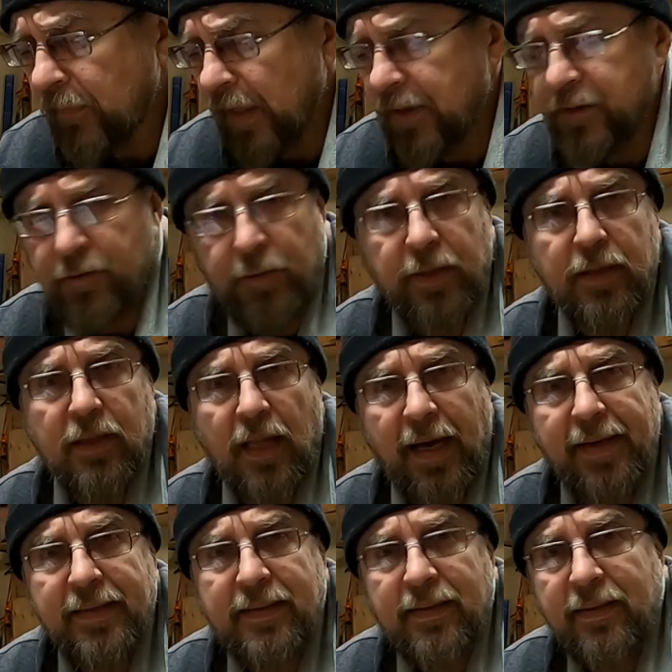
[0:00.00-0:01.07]
it's really
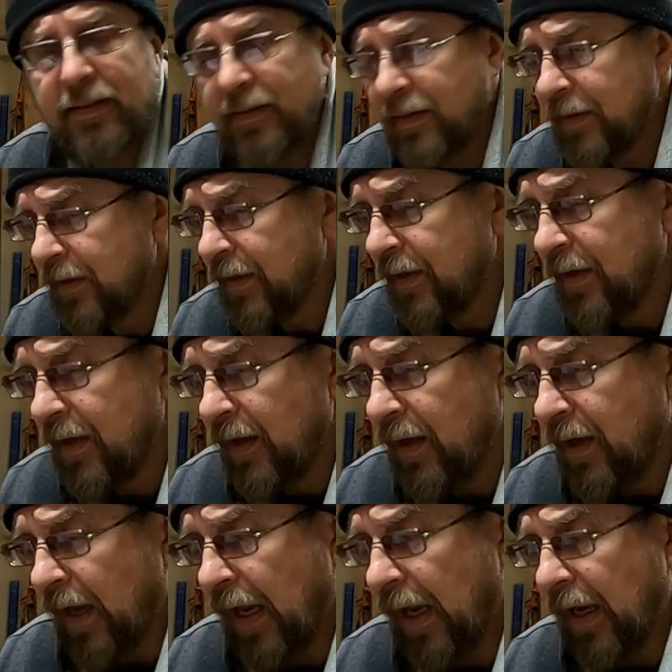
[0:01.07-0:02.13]
light,
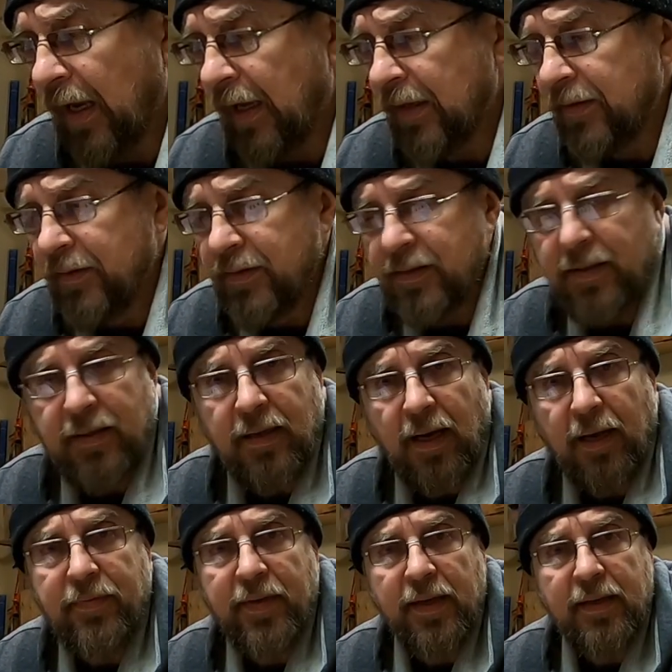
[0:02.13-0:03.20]
and
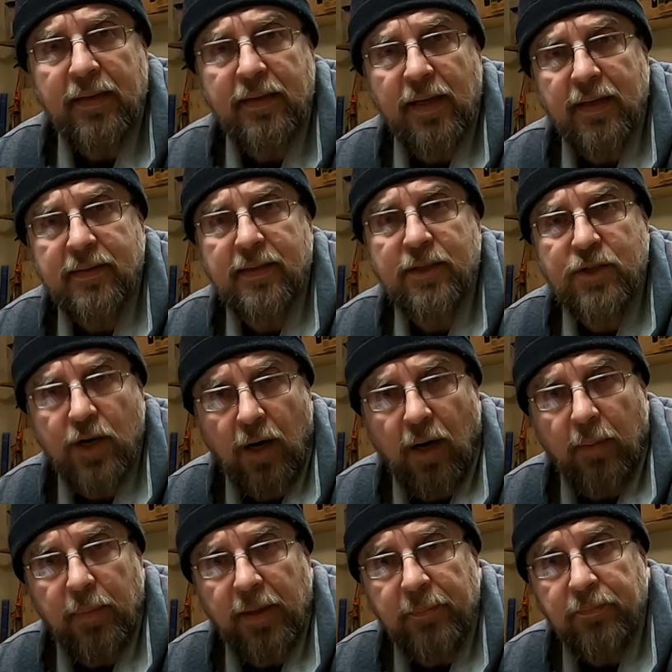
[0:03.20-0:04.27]
I think it does the
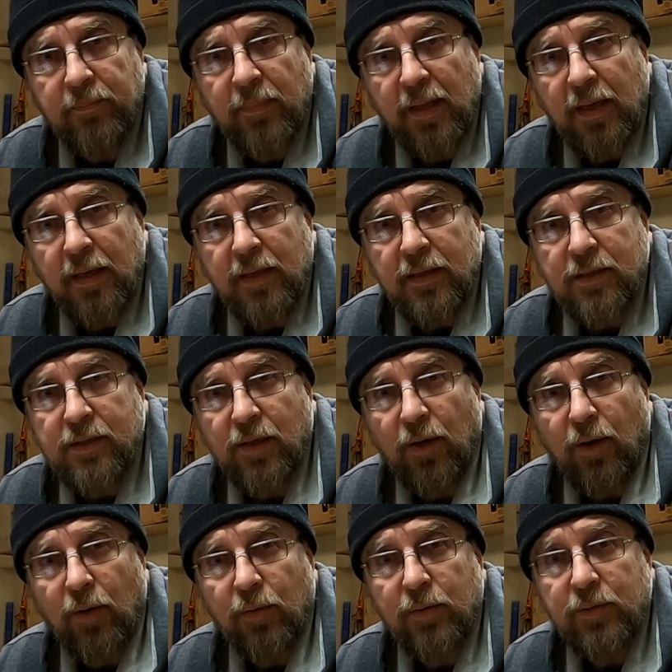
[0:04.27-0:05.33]
job.
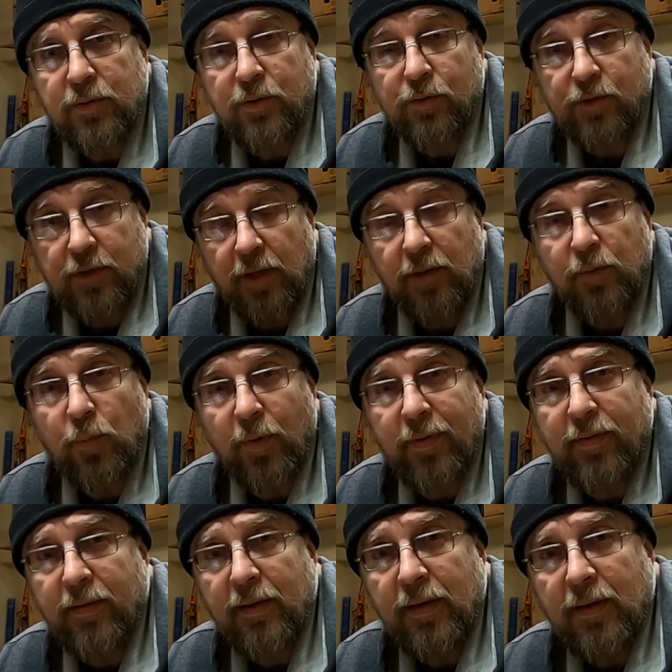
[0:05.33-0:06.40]
So to start
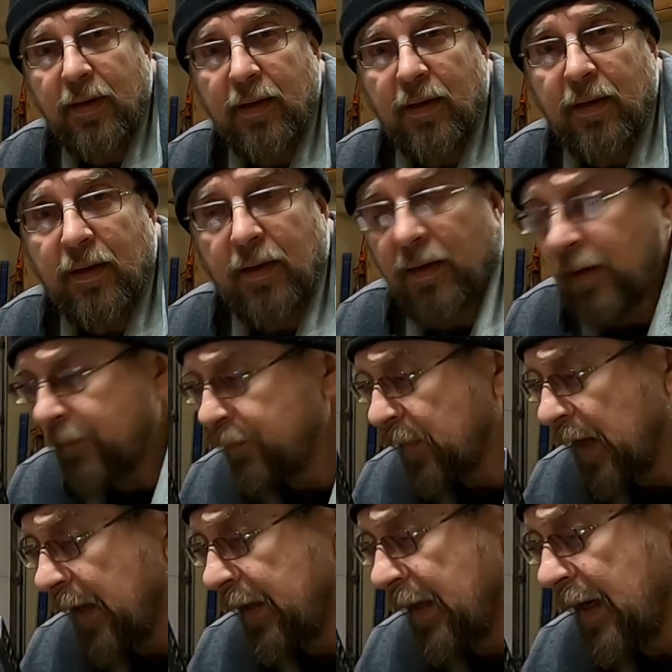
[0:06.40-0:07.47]
with, um,
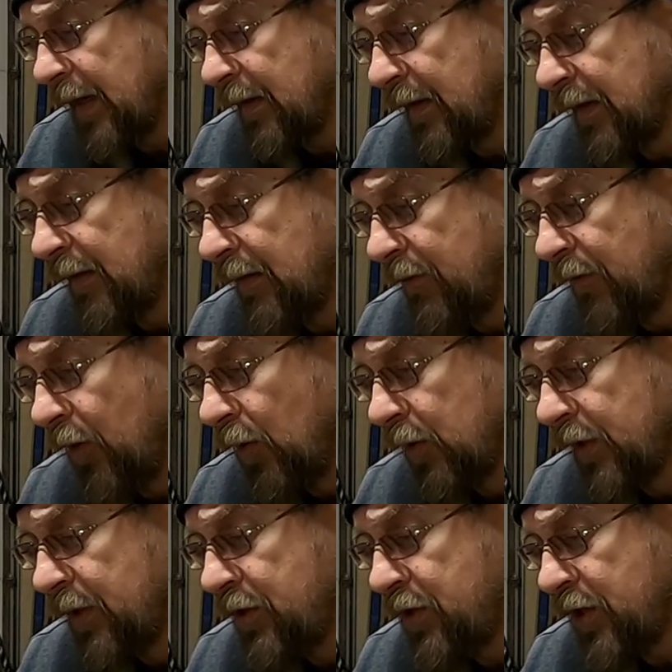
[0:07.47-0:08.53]
I got a
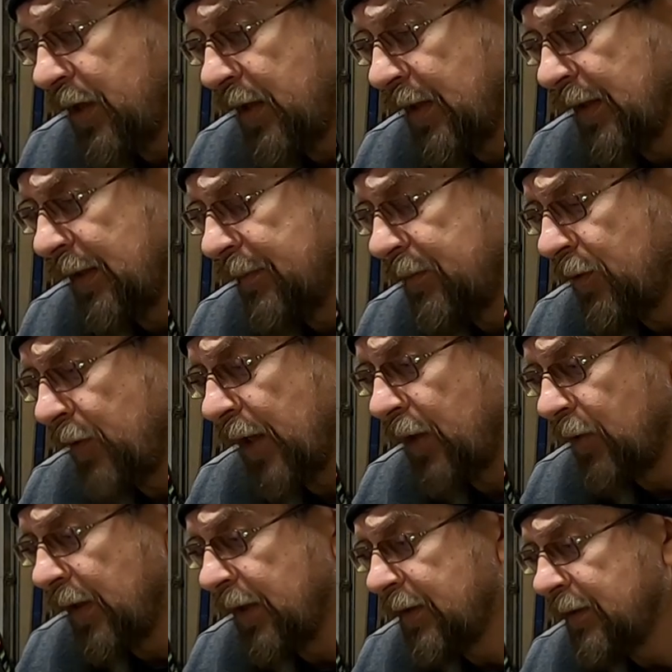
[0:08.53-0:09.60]
voltage uh,
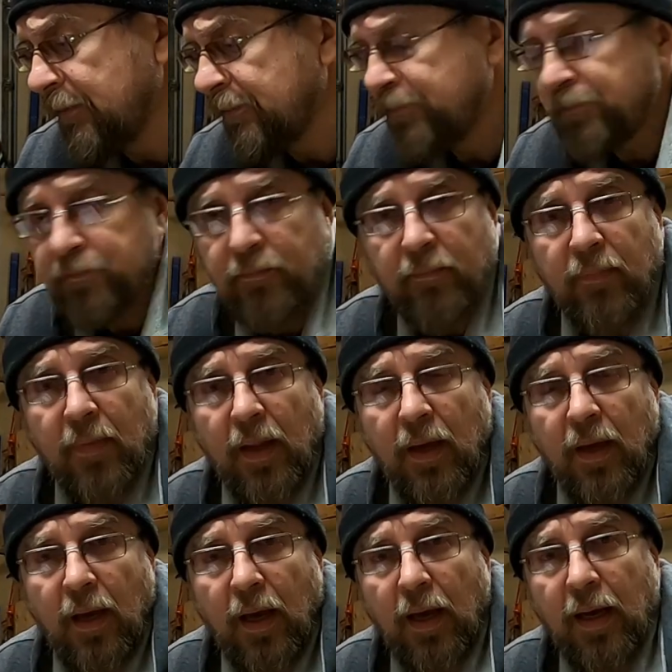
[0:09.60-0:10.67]
regulator
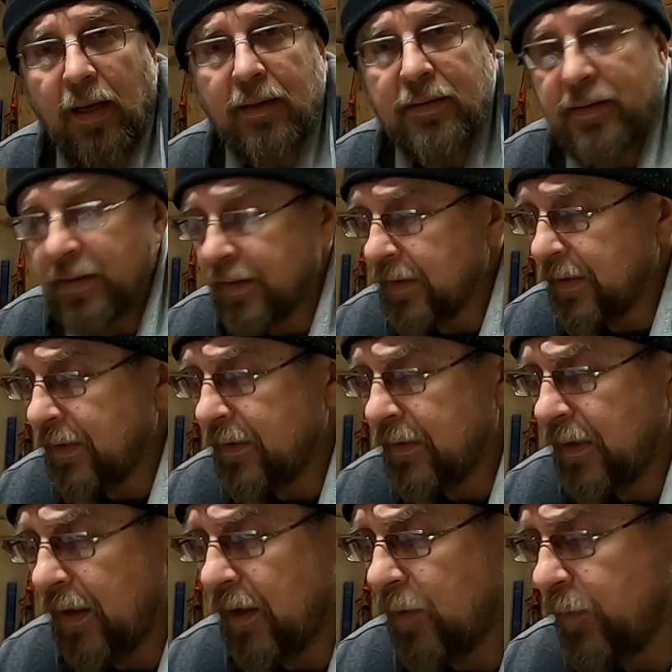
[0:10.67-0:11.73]
and uh,
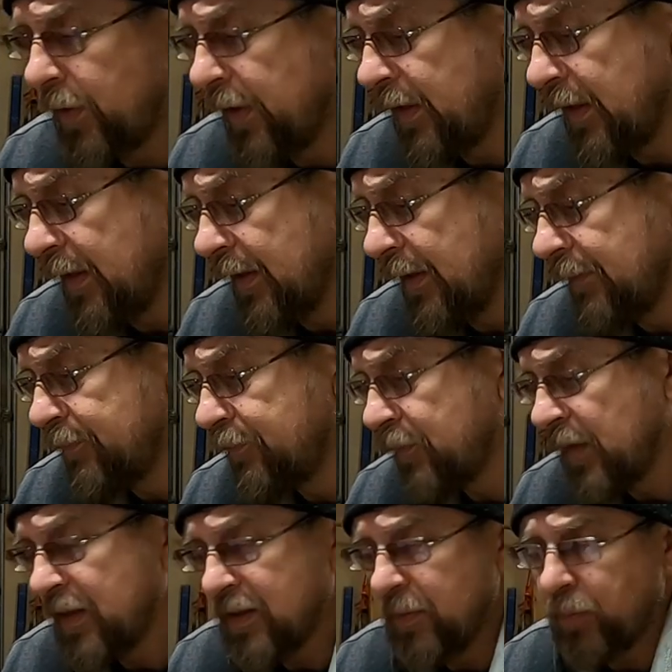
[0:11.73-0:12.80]
I'll be uh,
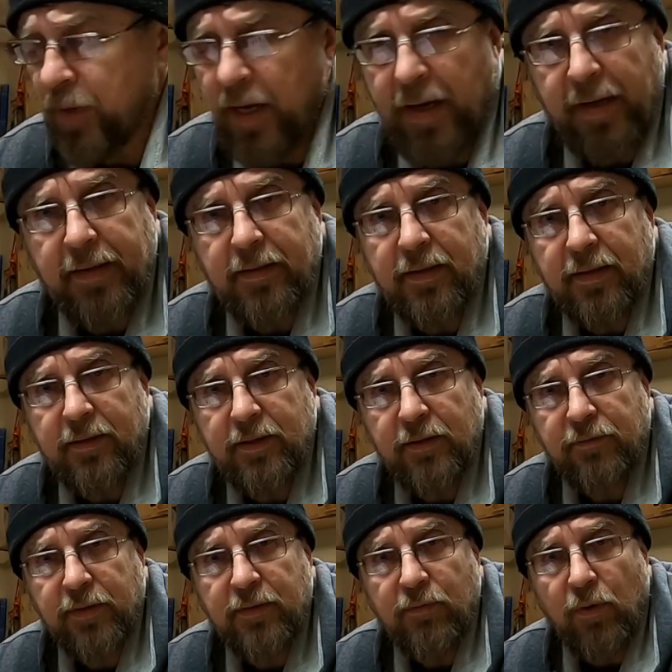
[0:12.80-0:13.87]
supplying
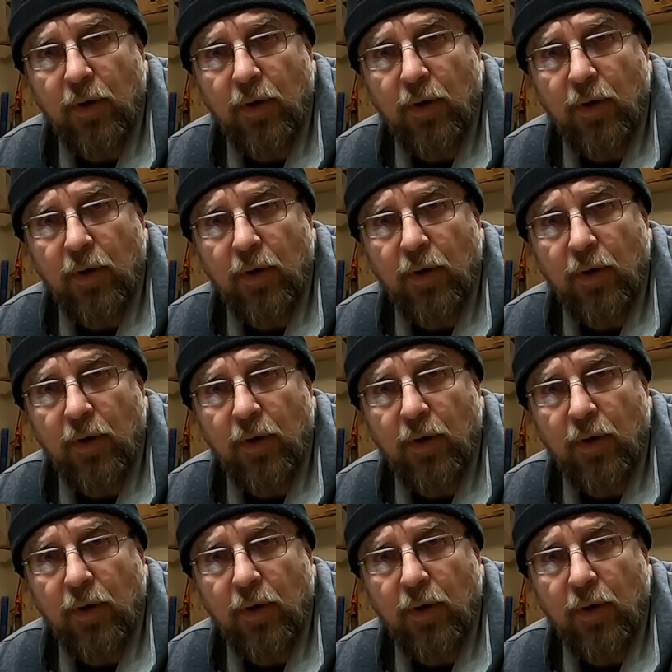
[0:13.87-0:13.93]
different